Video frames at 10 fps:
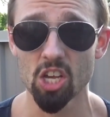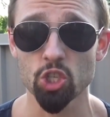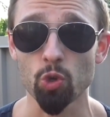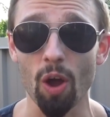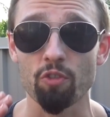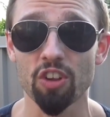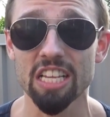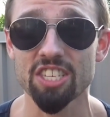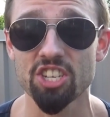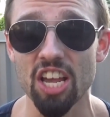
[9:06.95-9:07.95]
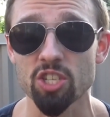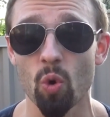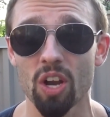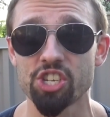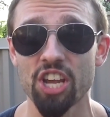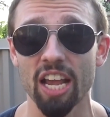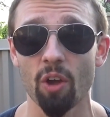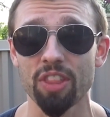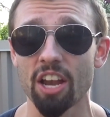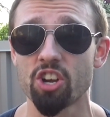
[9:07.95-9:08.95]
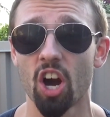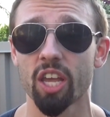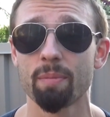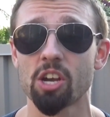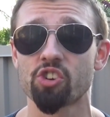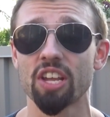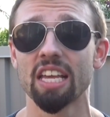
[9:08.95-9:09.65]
So I really suggest going to check out that documentary.